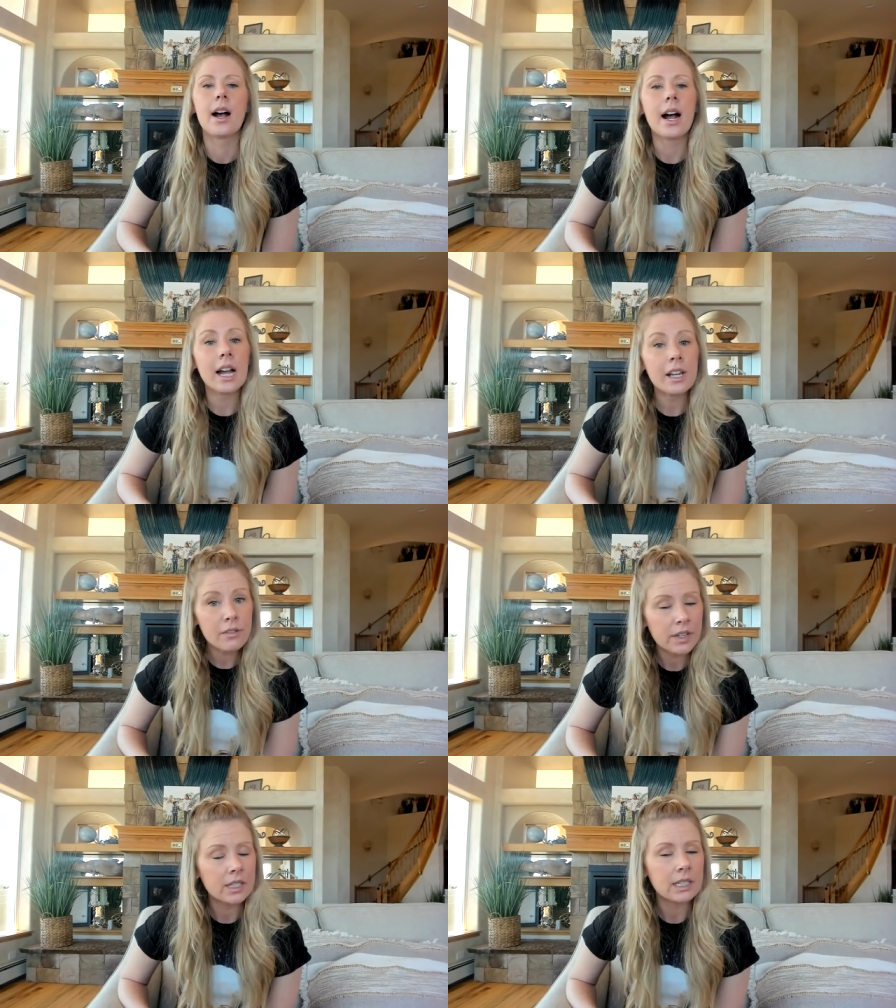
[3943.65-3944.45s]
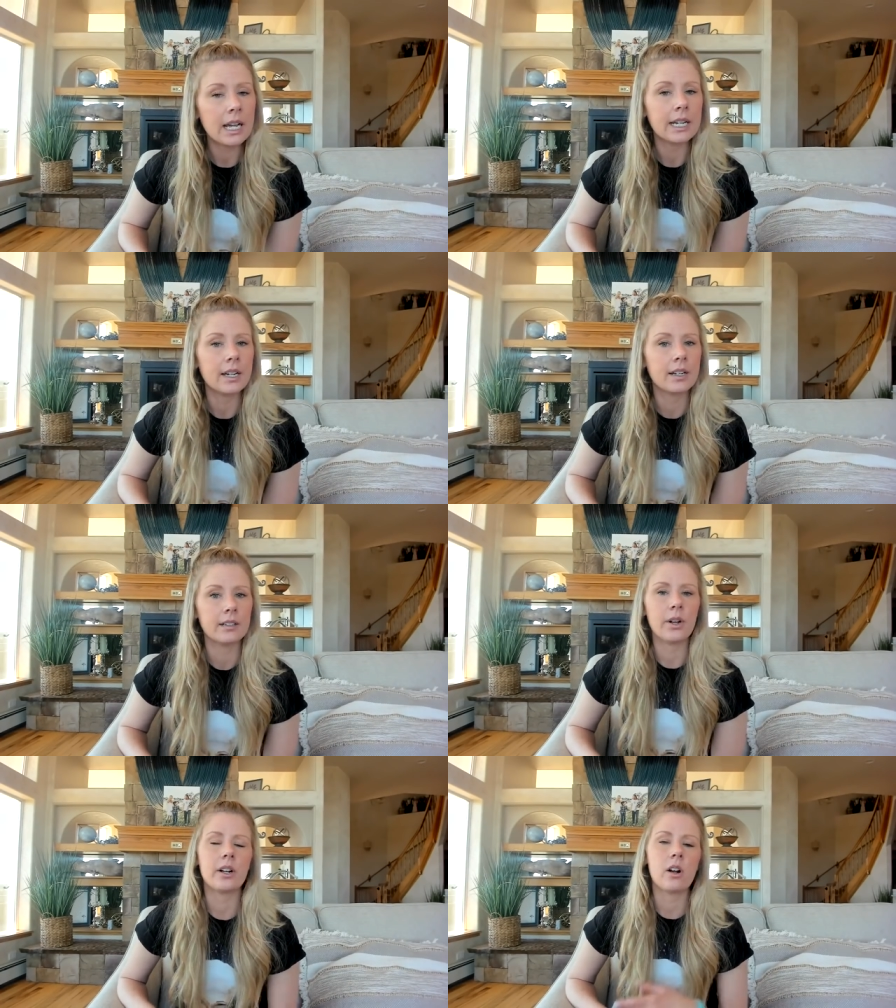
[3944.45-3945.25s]
I feel like,
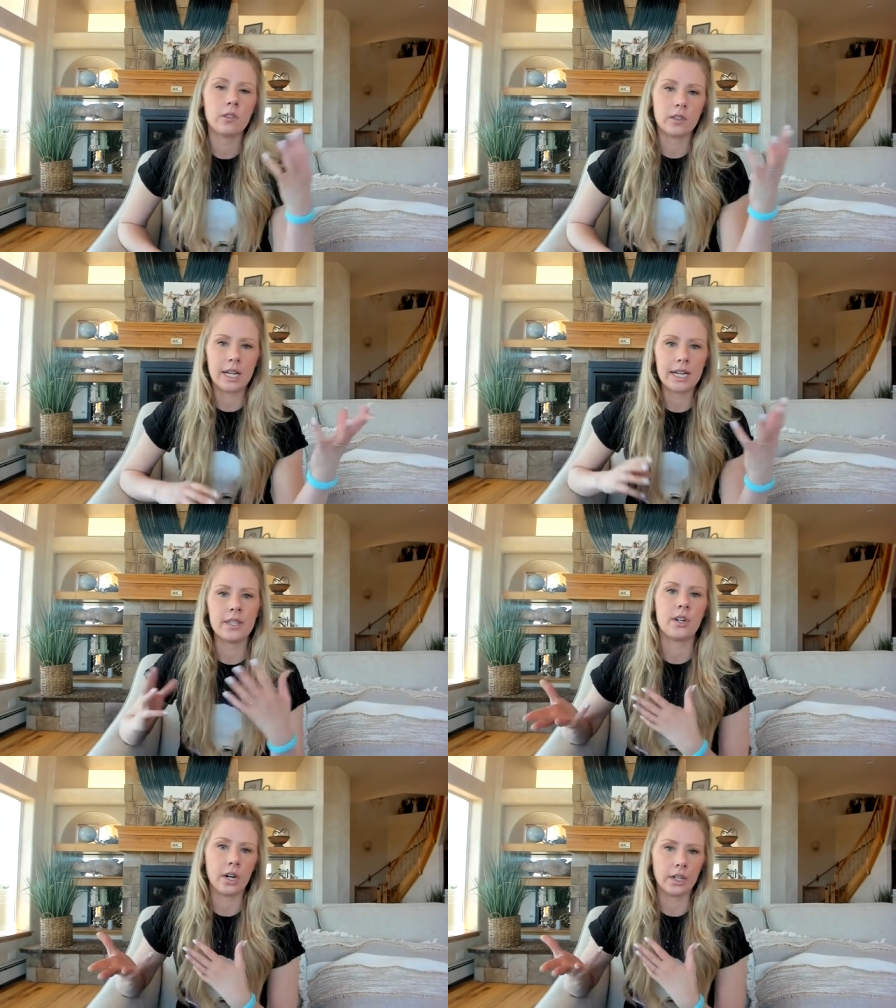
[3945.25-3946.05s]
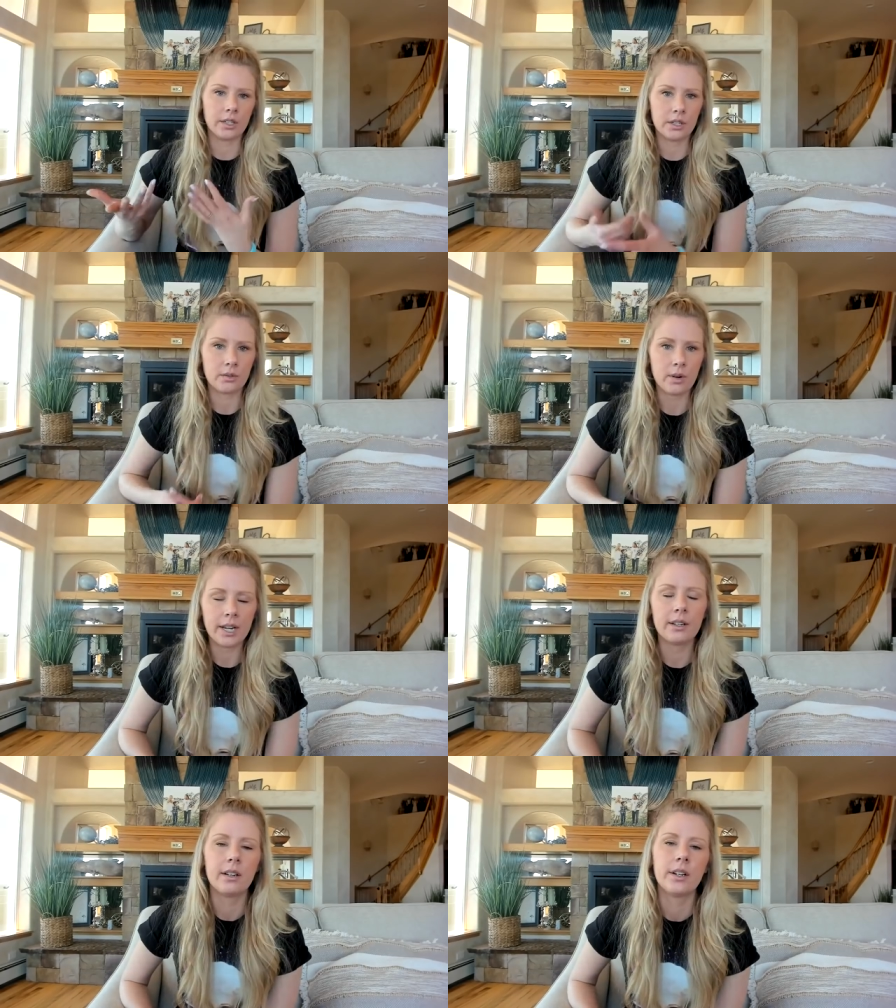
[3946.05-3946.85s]
you know, I call it the light and the darkness, right?